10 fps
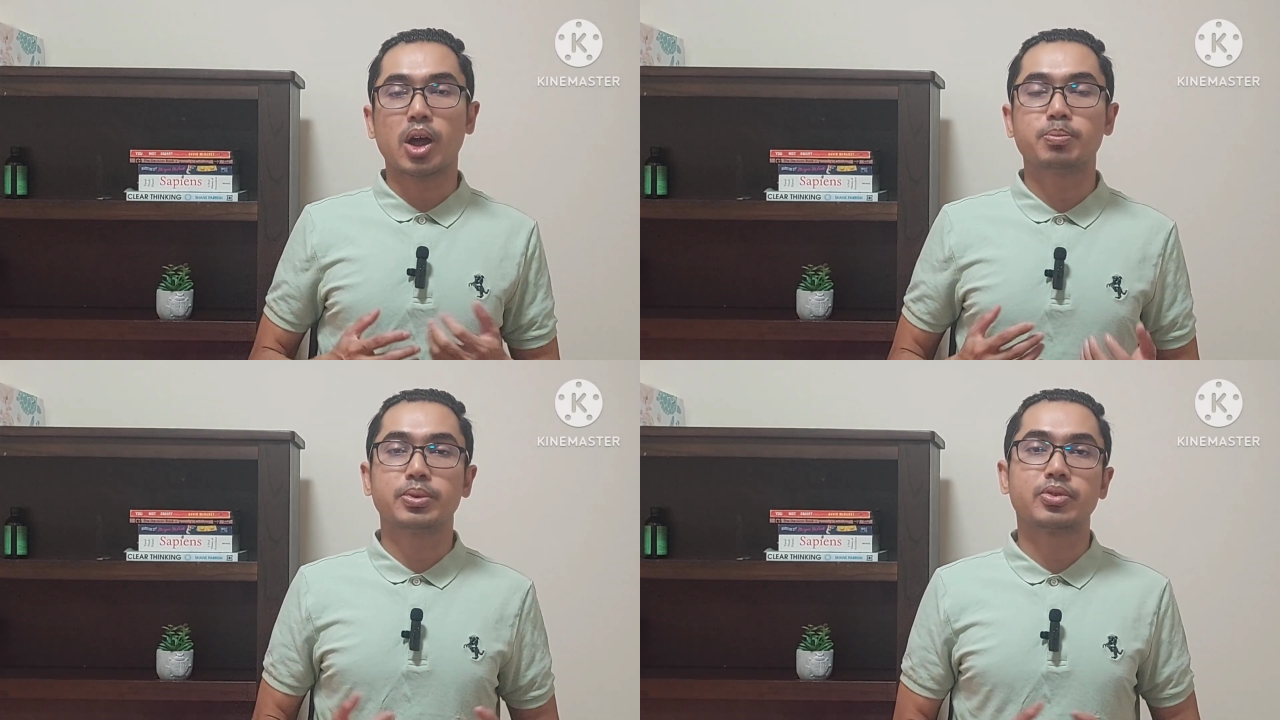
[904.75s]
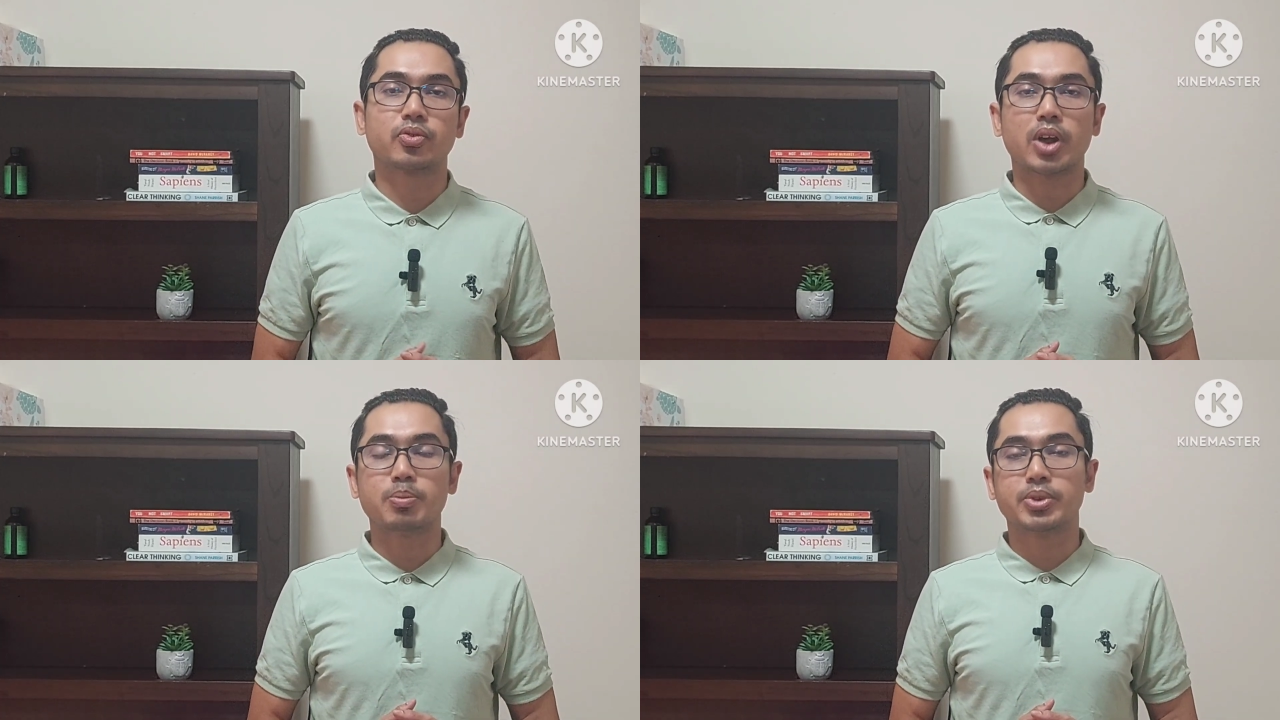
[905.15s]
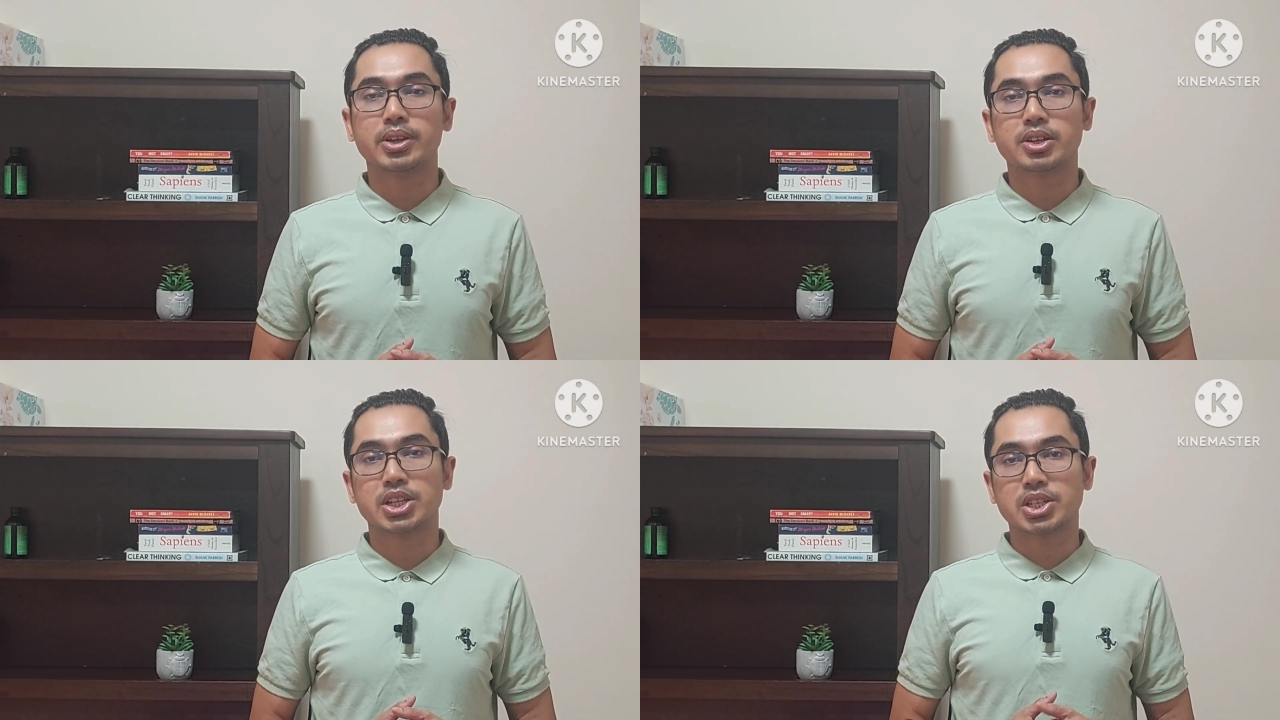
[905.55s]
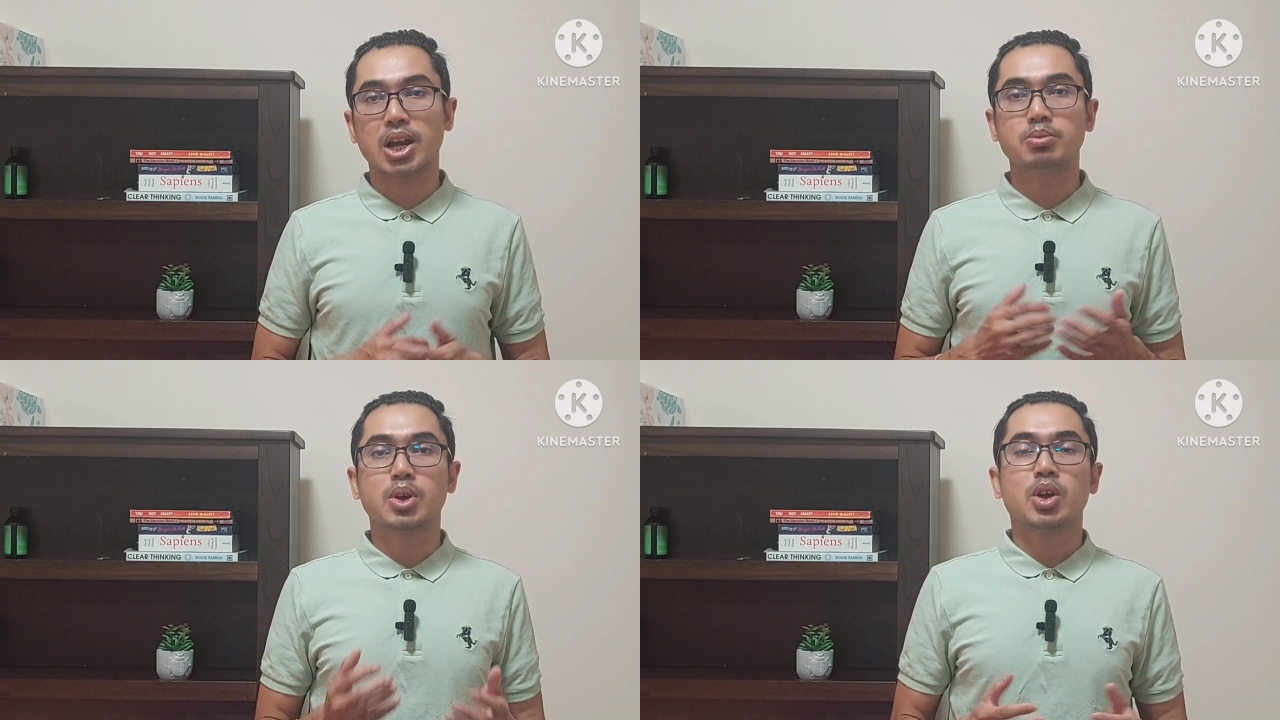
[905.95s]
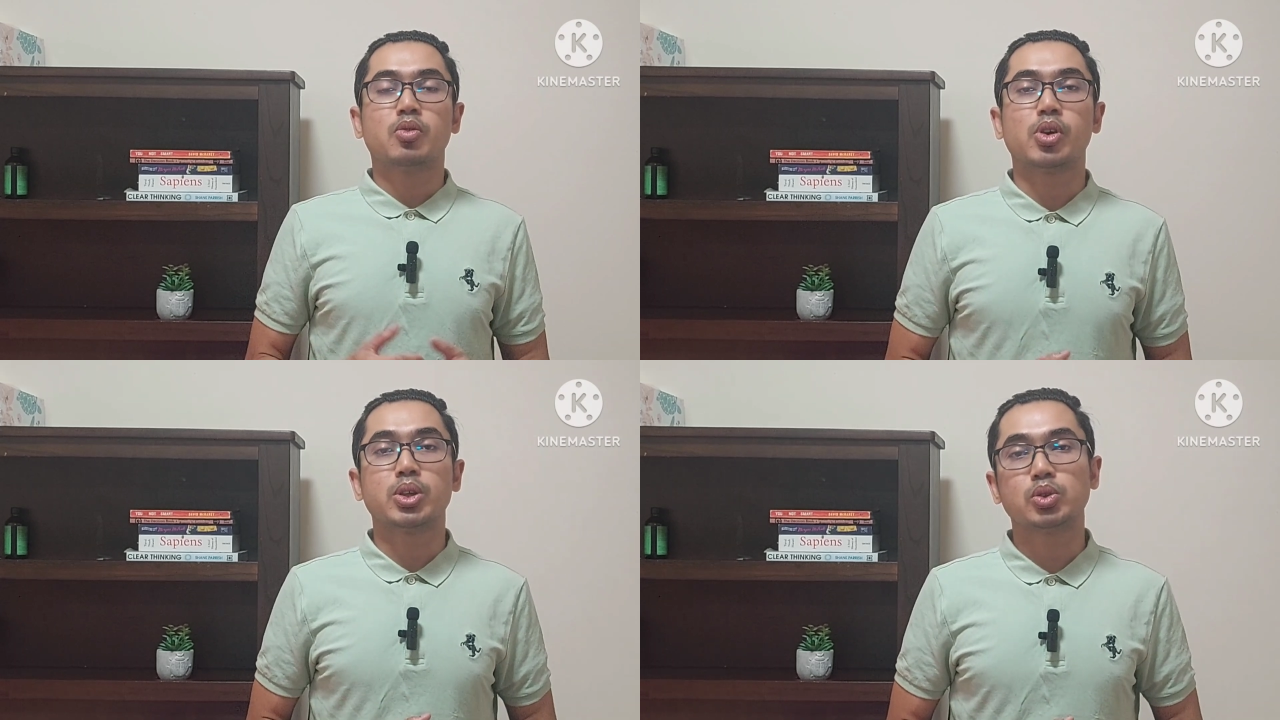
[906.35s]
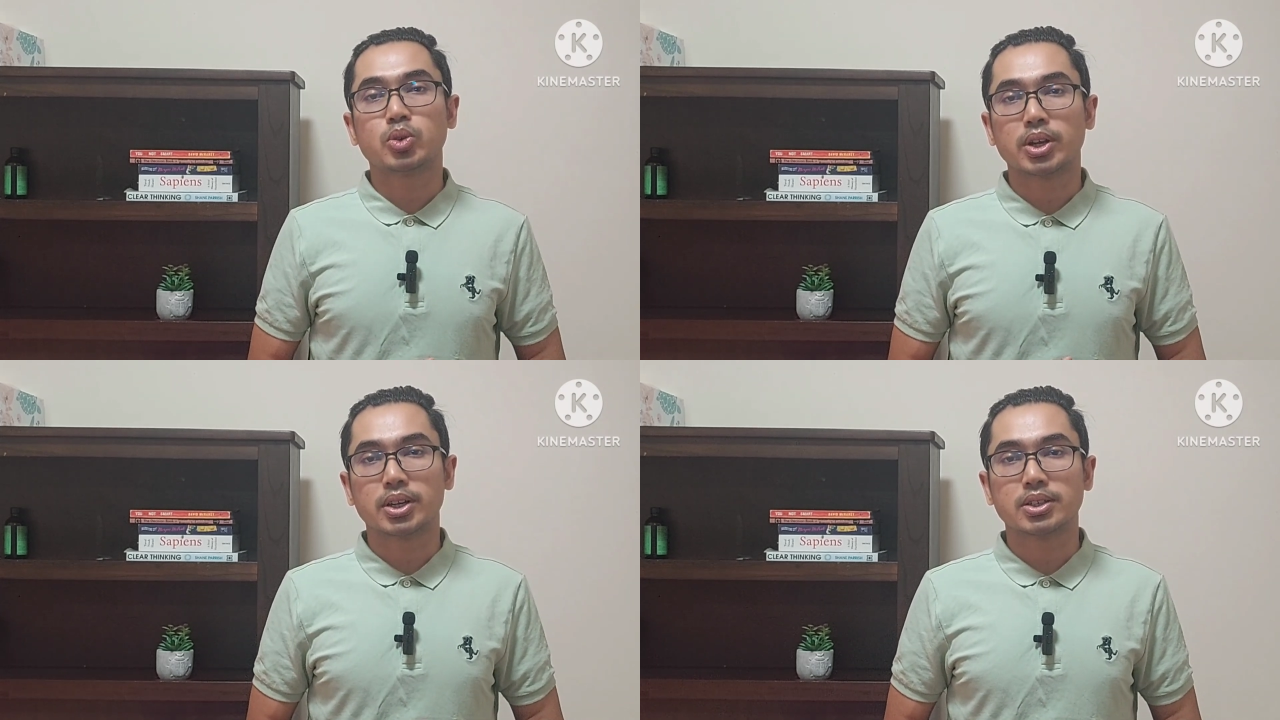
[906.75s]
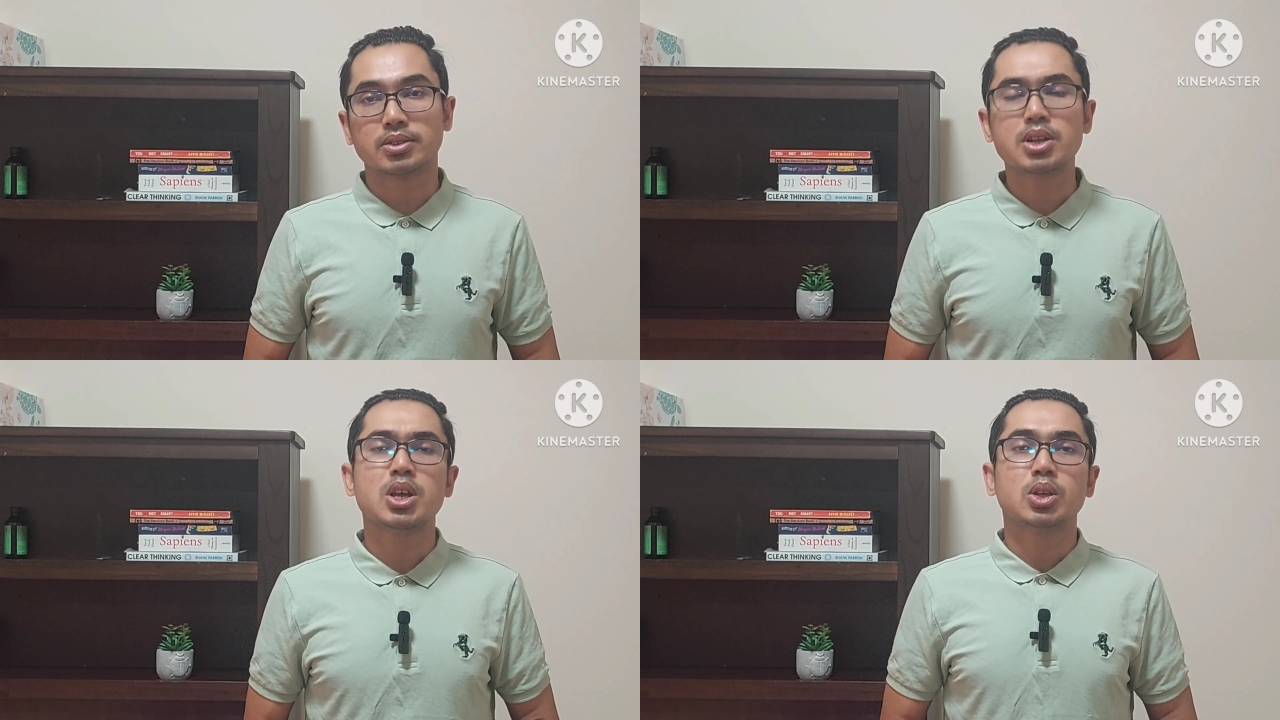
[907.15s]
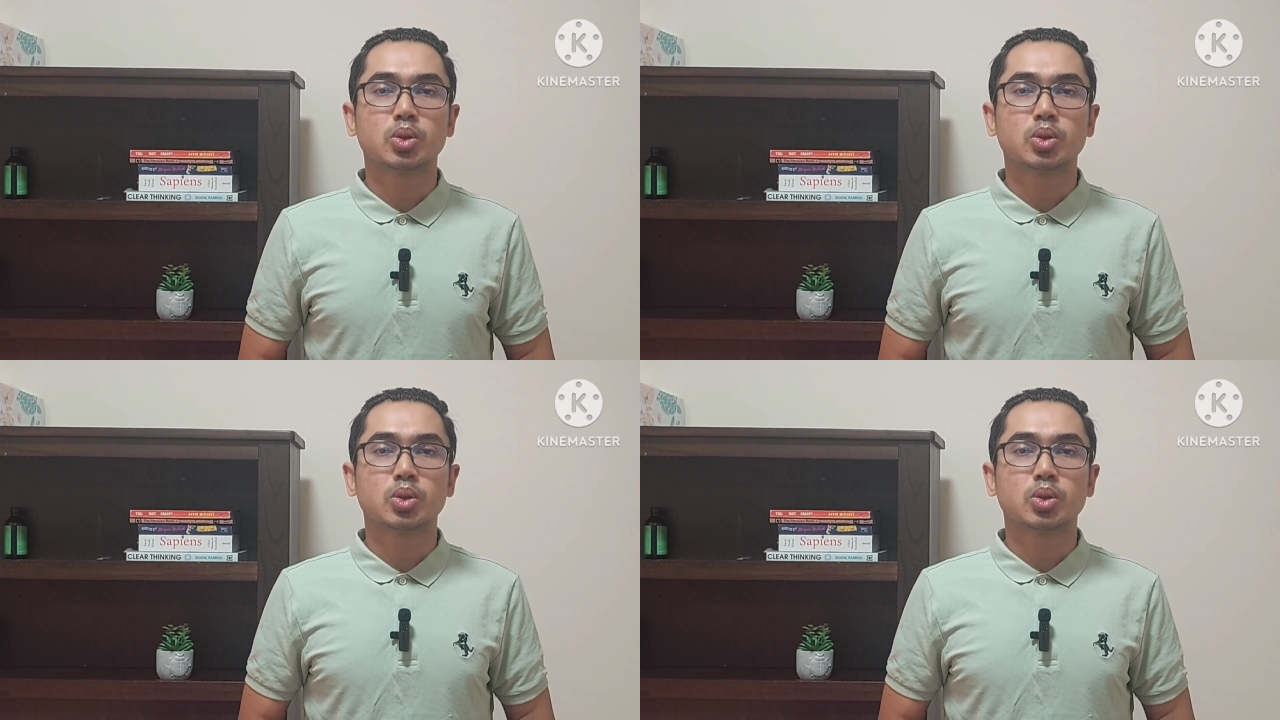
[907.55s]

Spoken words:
updated term for you to understand,